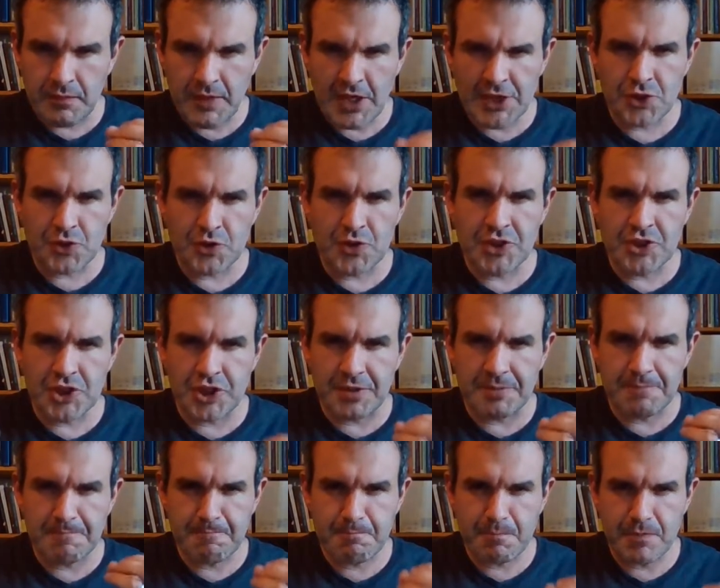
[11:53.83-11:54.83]

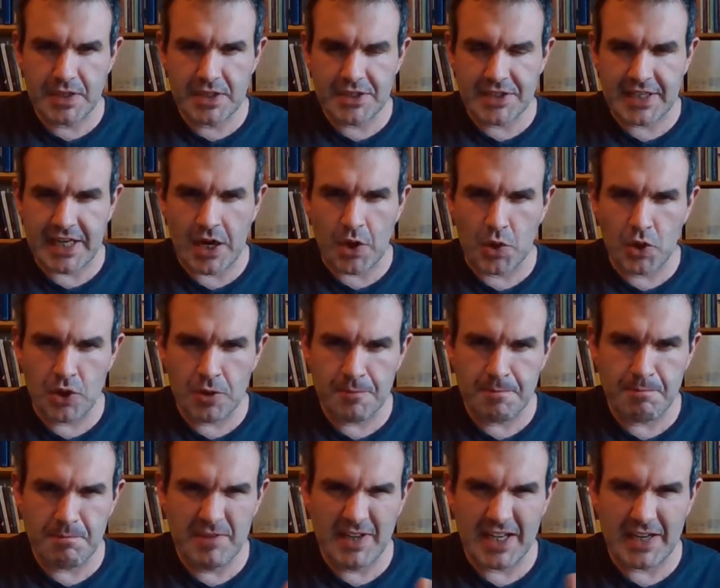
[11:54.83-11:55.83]
astringent, sour,
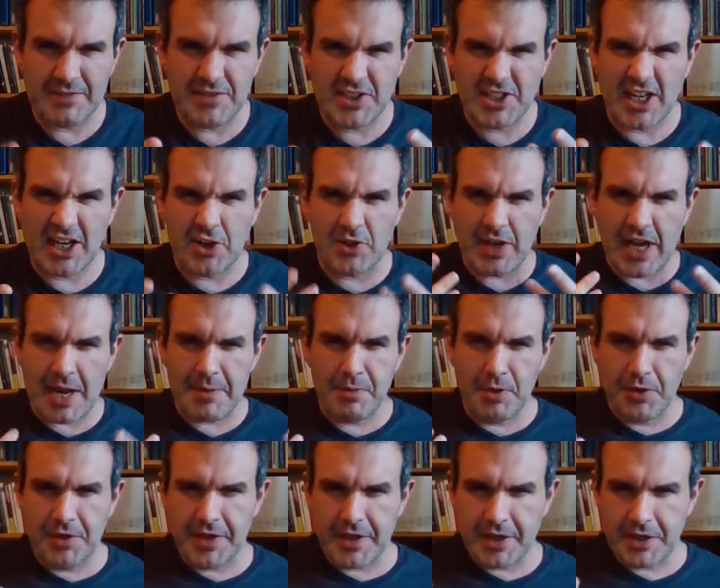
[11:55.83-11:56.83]
kind of cider
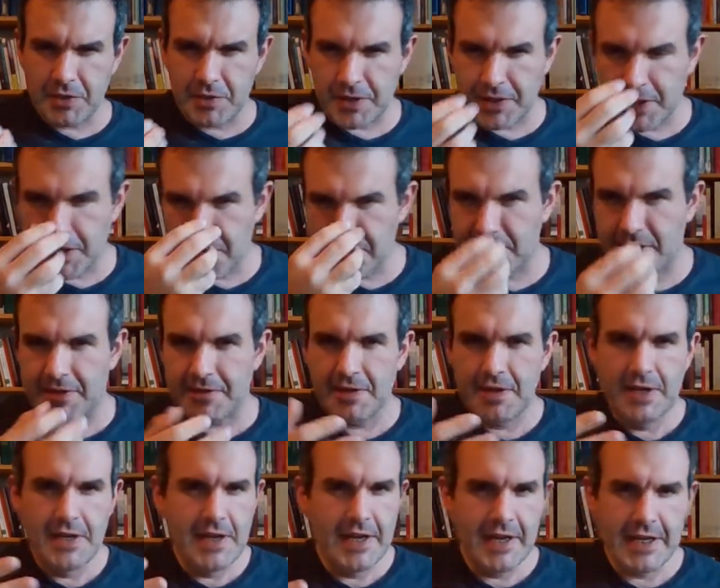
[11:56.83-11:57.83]
apple thing going on, but
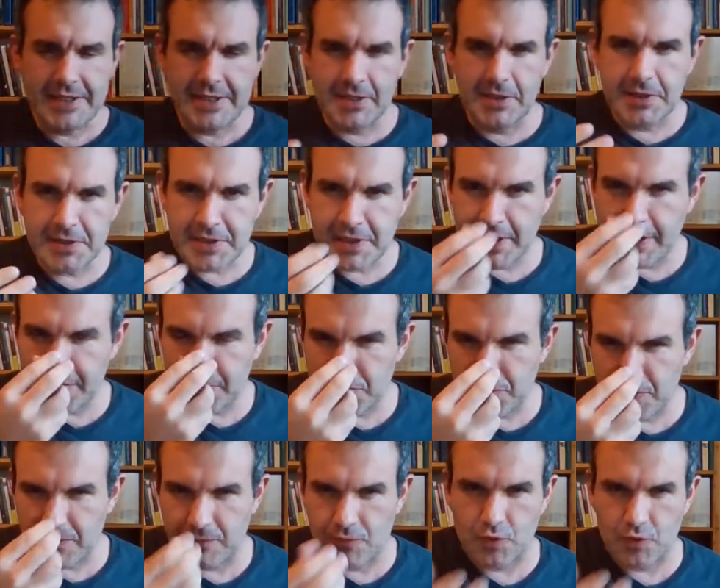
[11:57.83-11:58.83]
it's alongside the
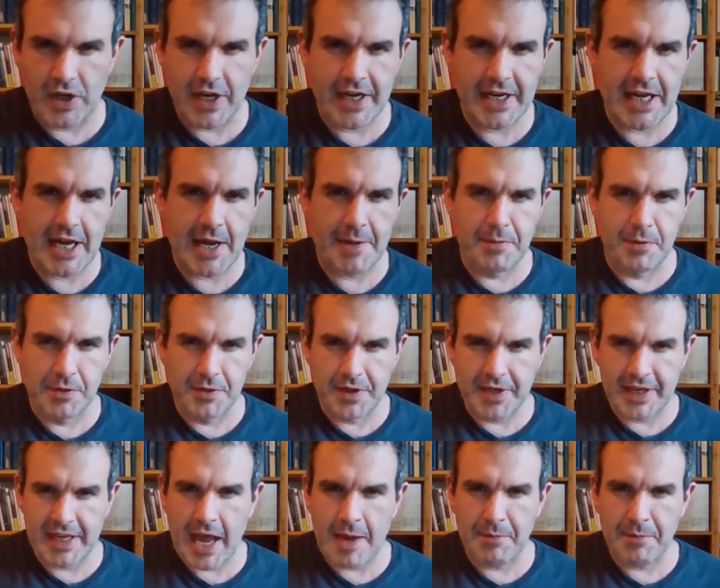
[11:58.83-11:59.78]
sort of dried apple, the